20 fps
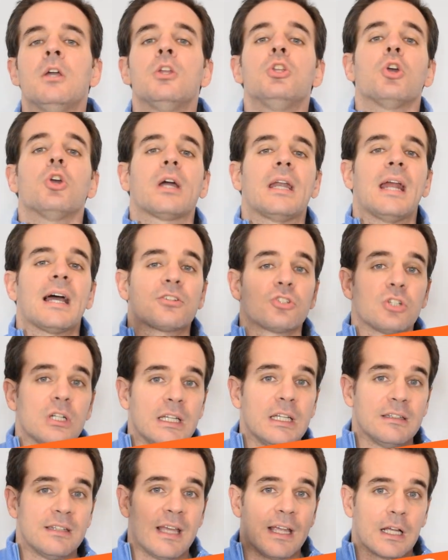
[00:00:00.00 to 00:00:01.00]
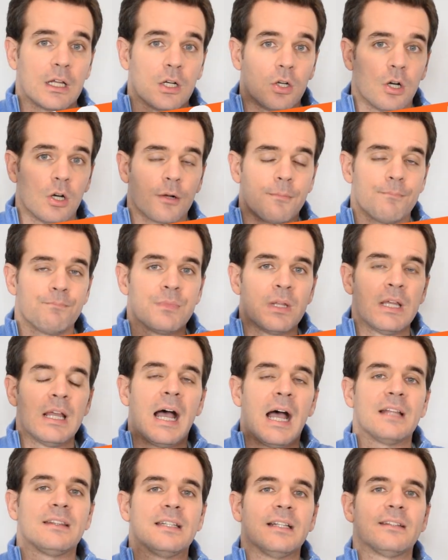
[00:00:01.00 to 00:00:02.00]
You can actually take a look
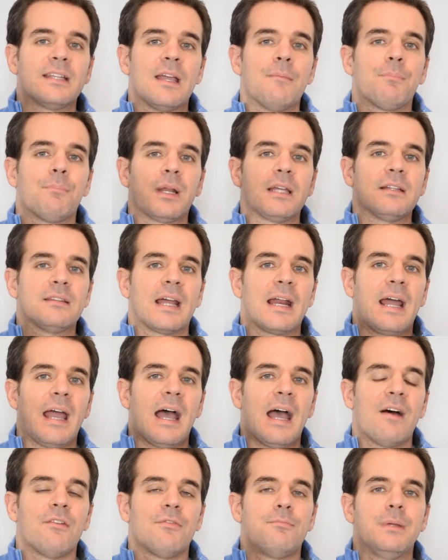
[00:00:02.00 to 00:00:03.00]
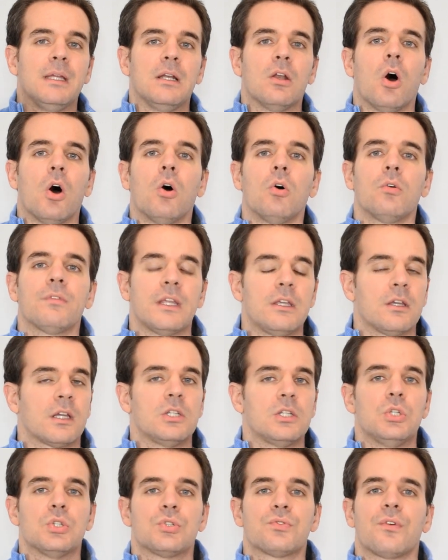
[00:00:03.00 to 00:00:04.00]
at the template that I have below that you
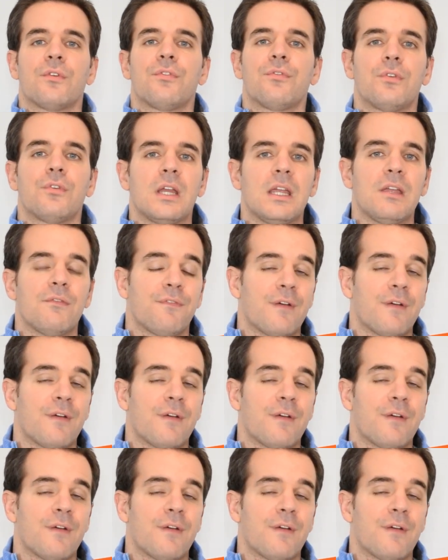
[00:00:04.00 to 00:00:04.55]
can use for free.